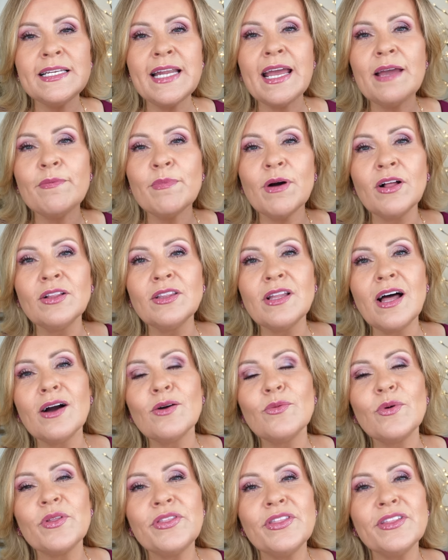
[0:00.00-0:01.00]
name,
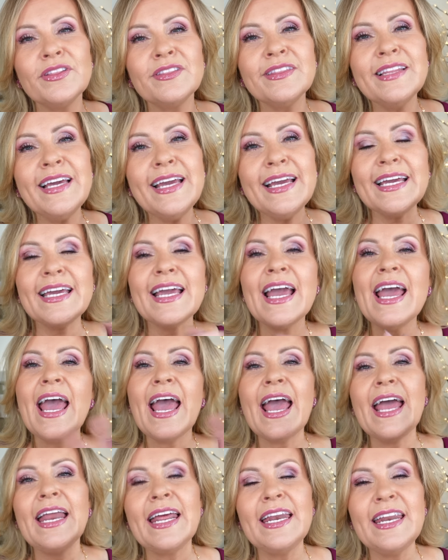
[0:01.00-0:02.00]
along with the link
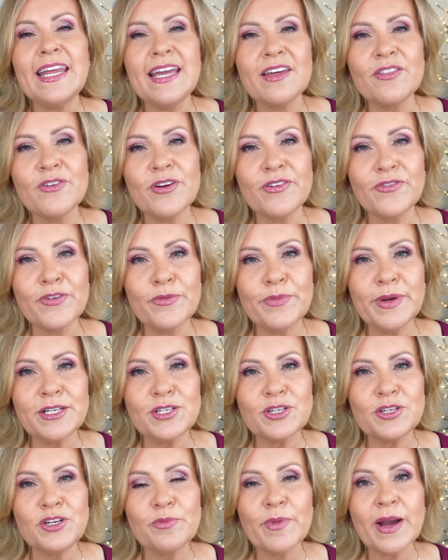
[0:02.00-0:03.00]
and any other
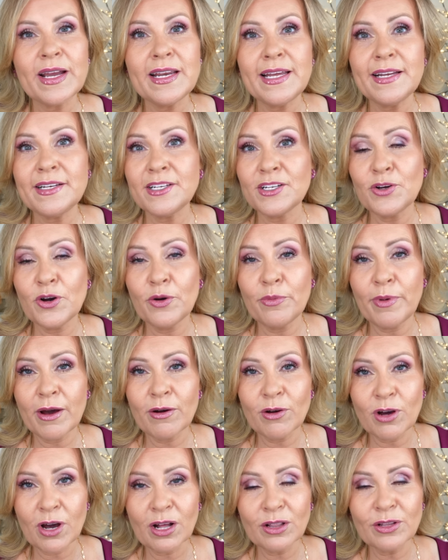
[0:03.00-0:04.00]
information you might need to know
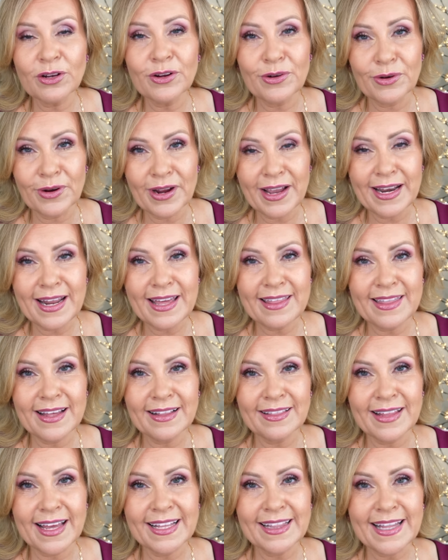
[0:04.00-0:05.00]
about color or
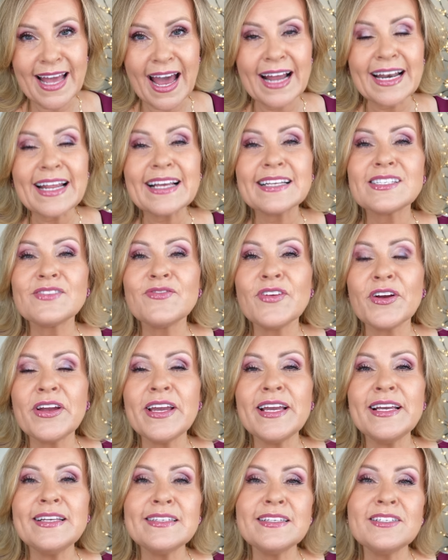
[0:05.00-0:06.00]
anything like that. It's very
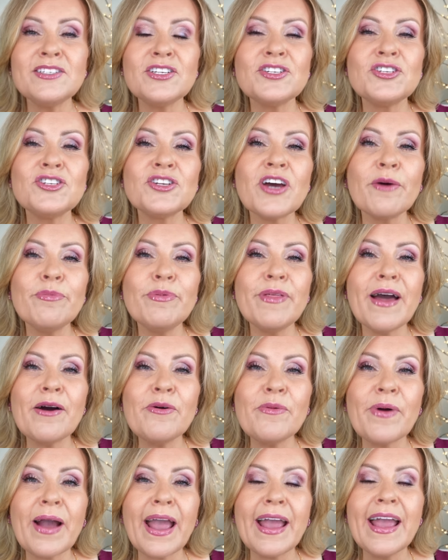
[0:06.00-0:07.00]
easy to shop
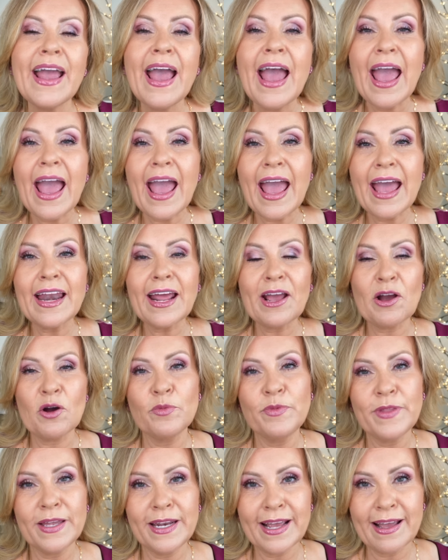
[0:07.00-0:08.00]
that way, and I
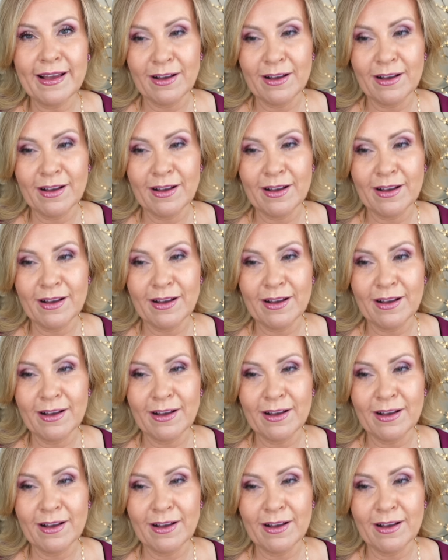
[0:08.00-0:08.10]
hope that it